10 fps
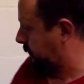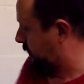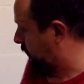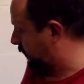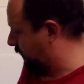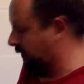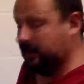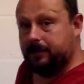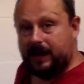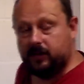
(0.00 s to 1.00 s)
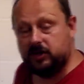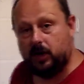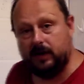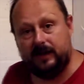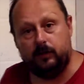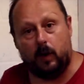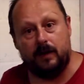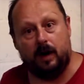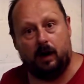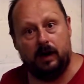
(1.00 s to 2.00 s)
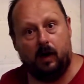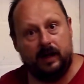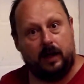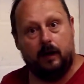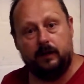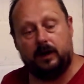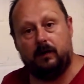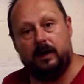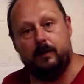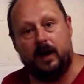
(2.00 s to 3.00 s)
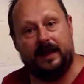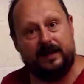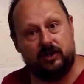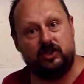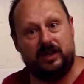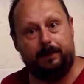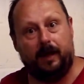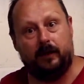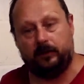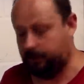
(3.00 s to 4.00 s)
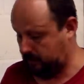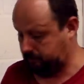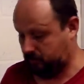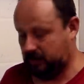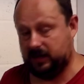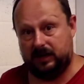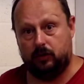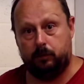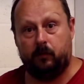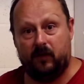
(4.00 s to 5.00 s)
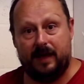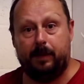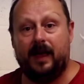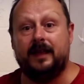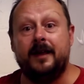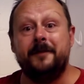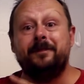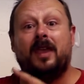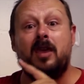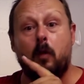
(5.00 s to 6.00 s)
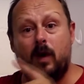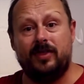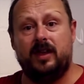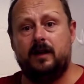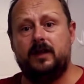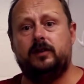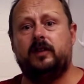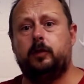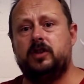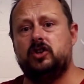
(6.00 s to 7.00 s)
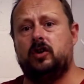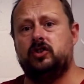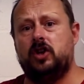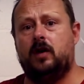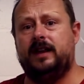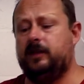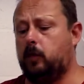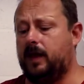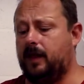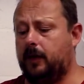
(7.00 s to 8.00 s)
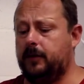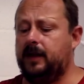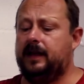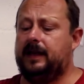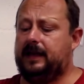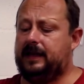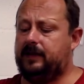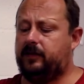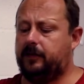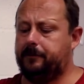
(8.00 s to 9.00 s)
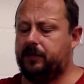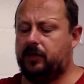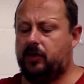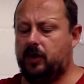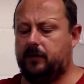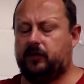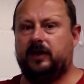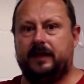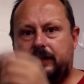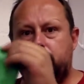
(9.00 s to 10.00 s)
there's something about the Chinese one that I like over the Korean one, and it's cheaper. So I'm thinking good, fair play. One thing I've noticed with the Chinese one though, is that if